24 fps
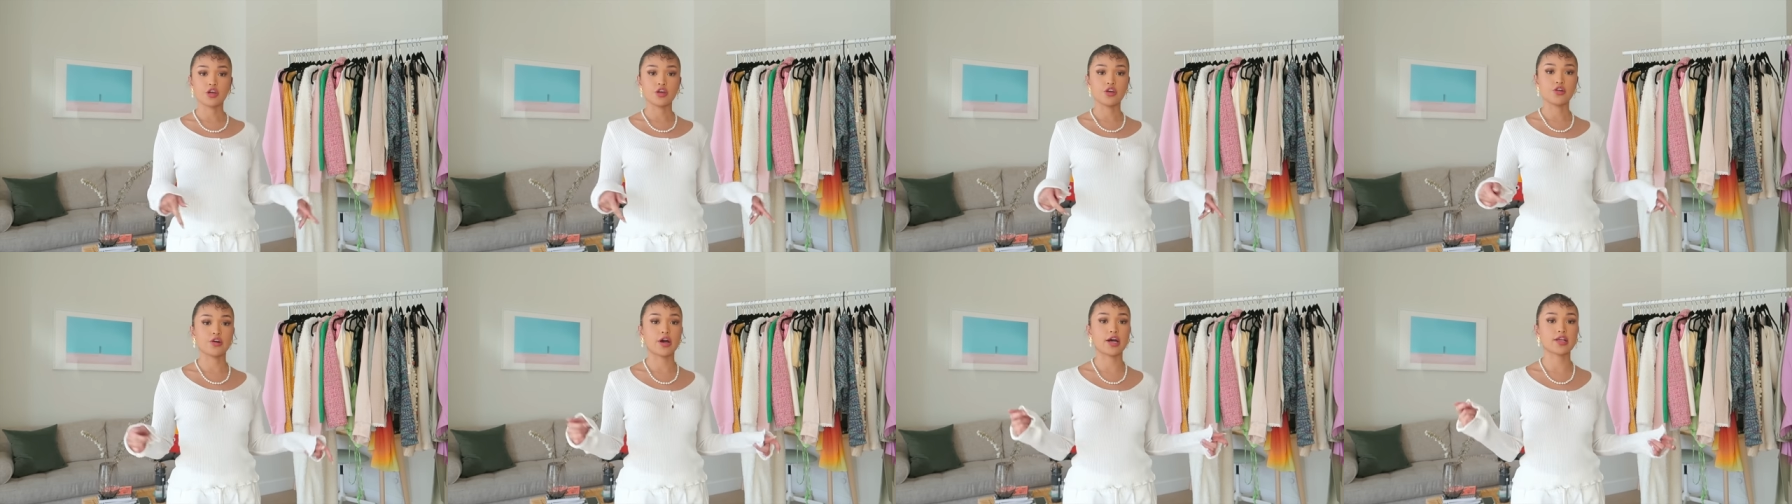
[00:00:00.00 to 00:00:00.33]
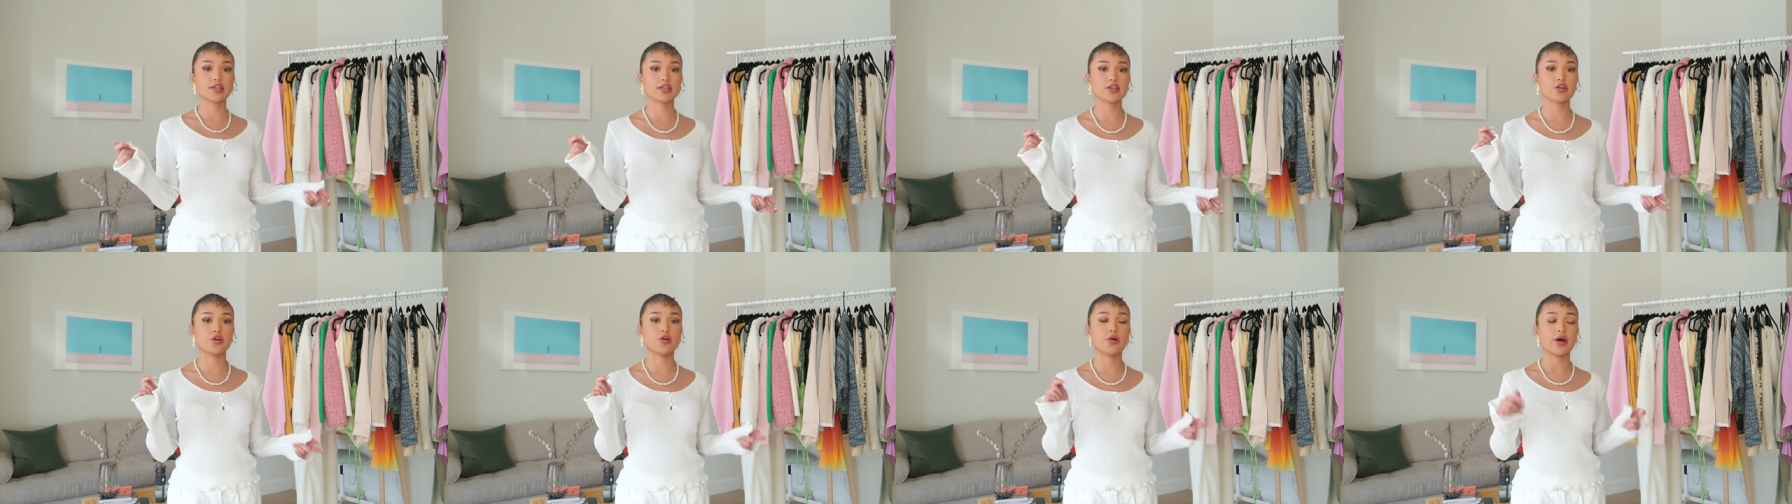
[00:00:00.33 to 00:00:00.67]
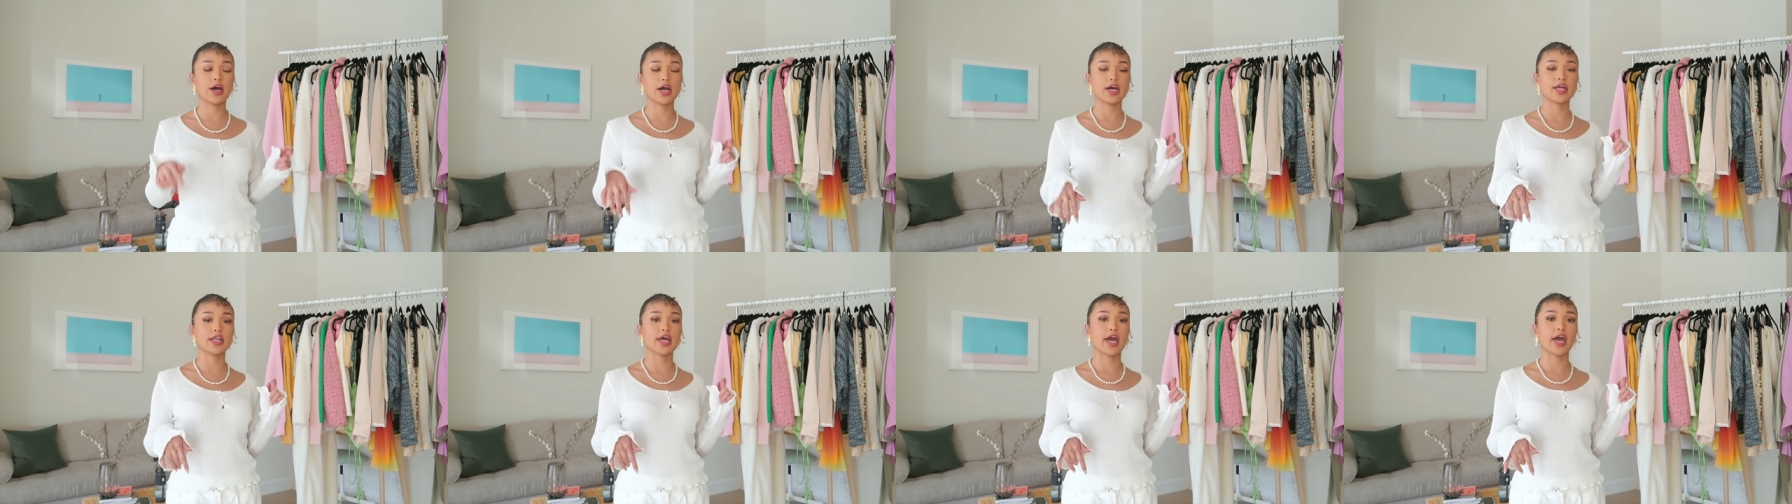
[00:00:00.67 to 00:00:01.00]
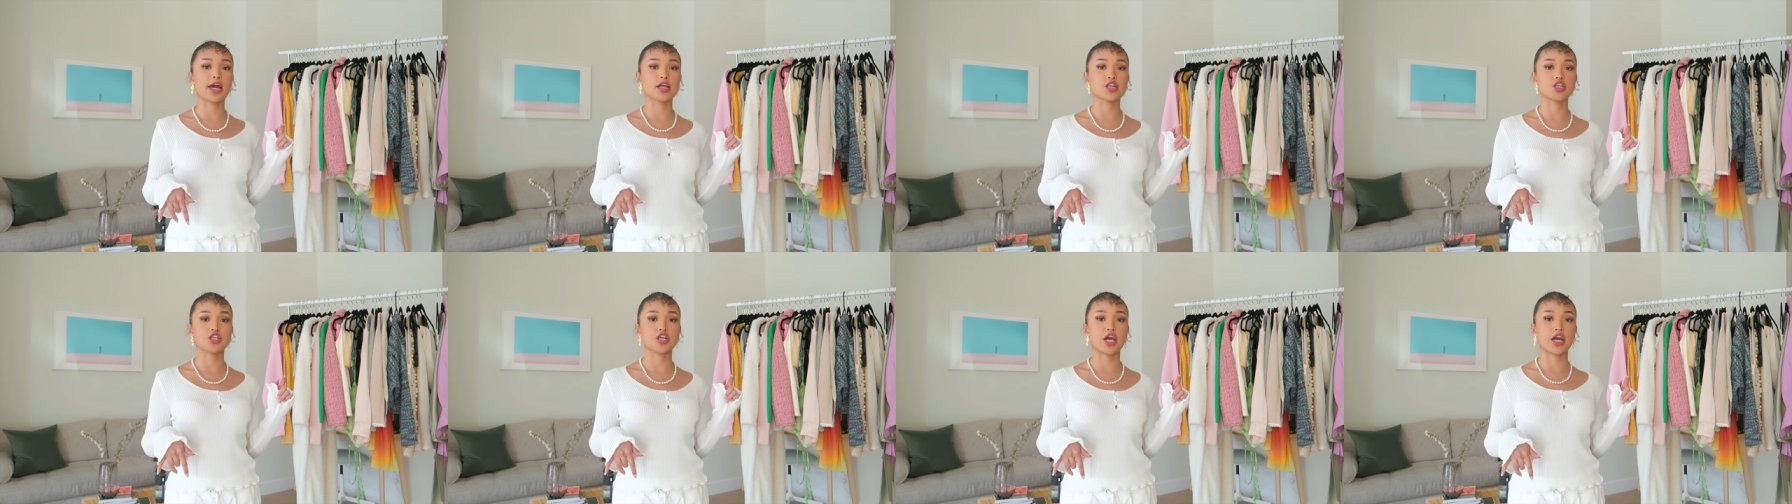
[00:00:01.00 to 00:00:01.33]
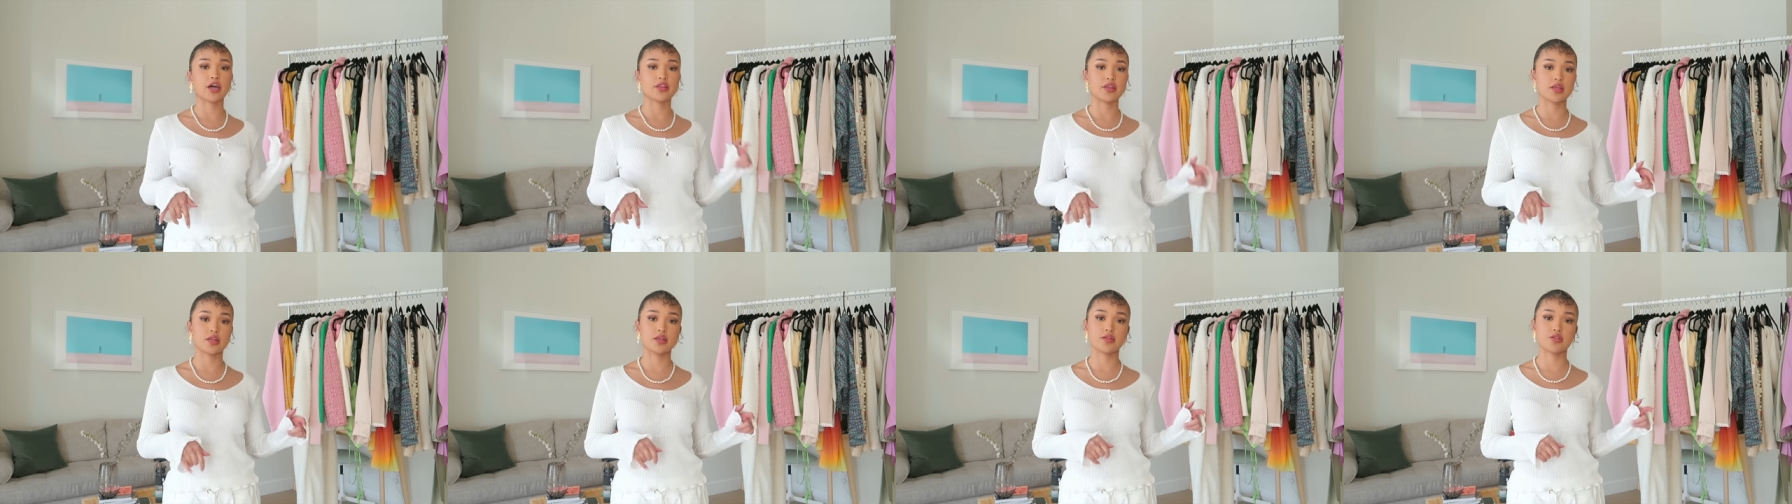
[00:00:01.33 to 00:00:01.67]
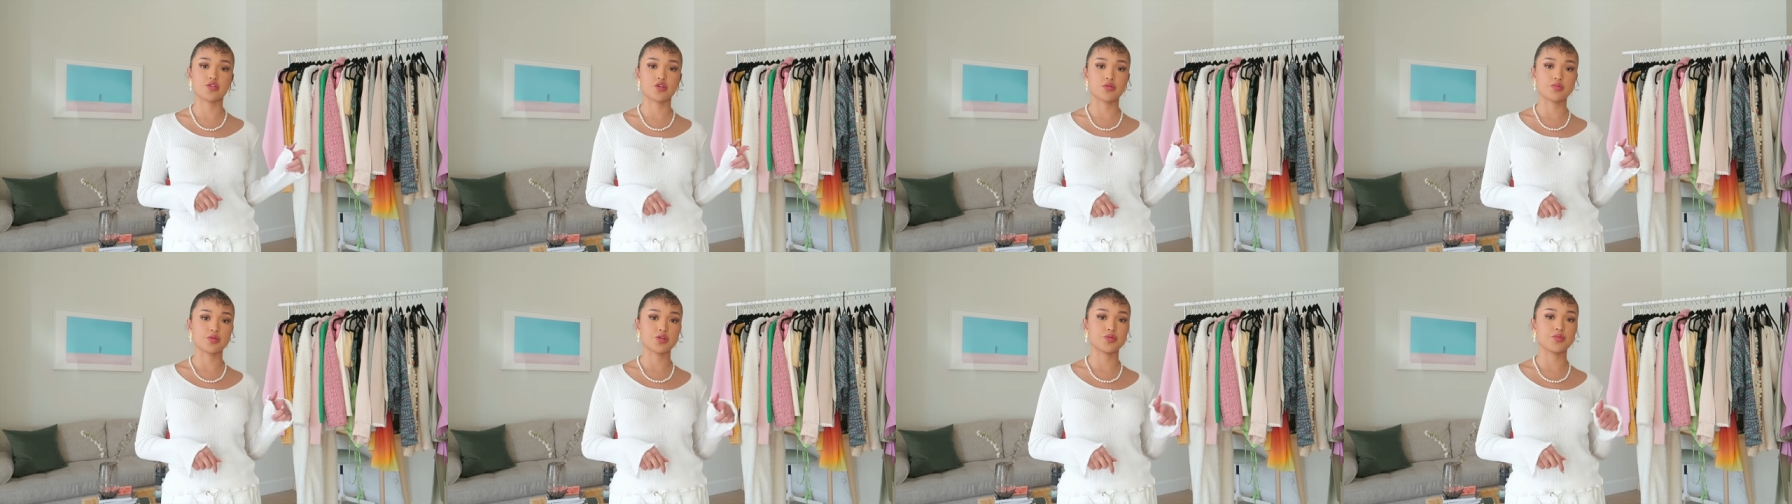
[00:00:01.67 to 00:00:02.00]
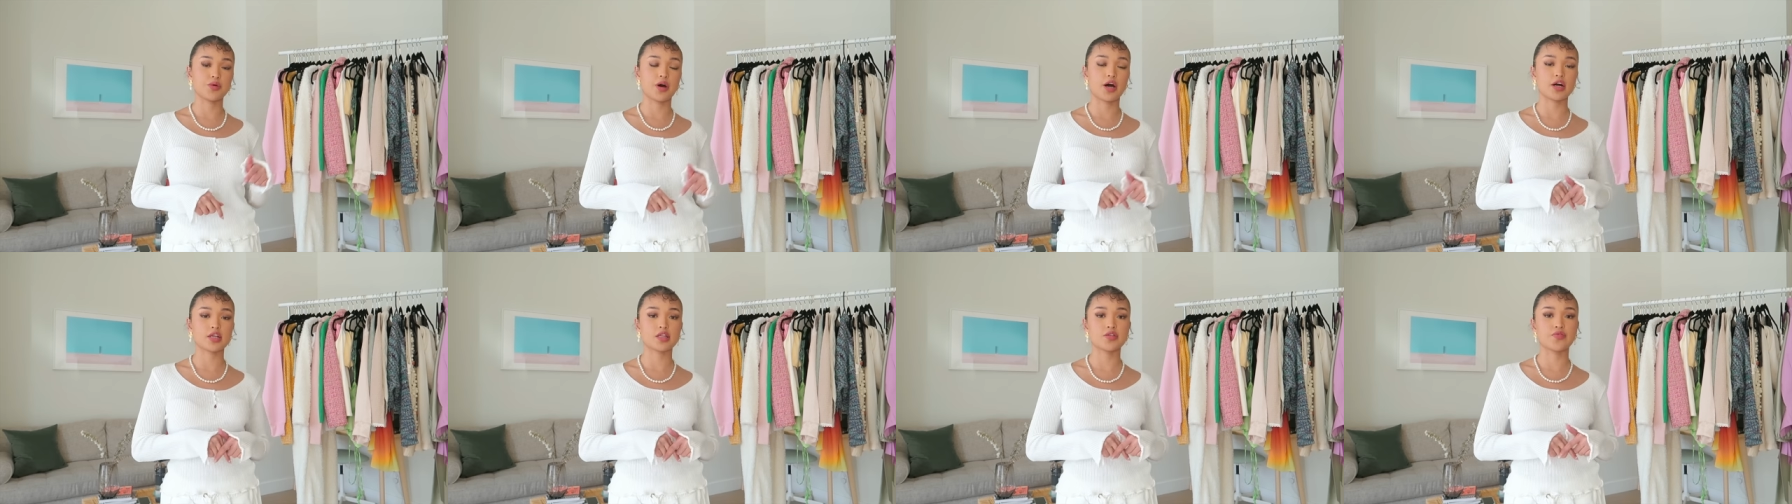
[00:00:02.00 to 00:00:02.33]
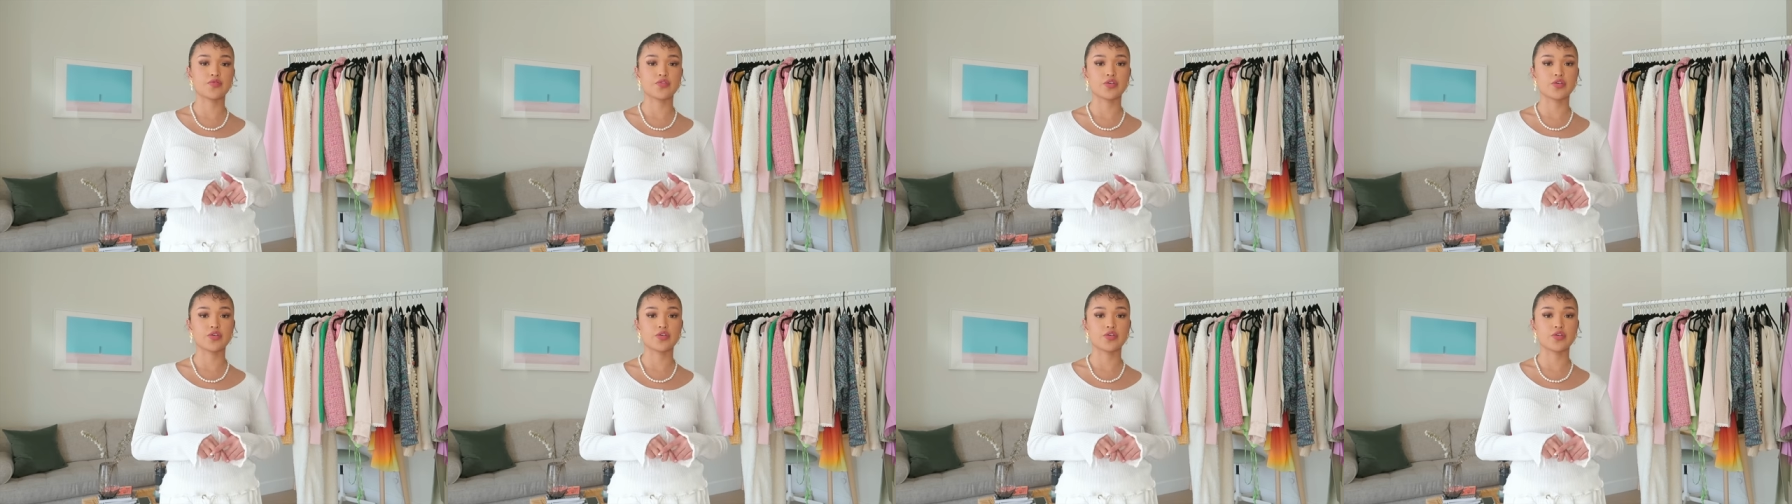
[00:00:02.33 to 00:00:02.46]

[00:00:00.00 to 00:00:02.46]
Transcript: You guys can go ahead and check the description box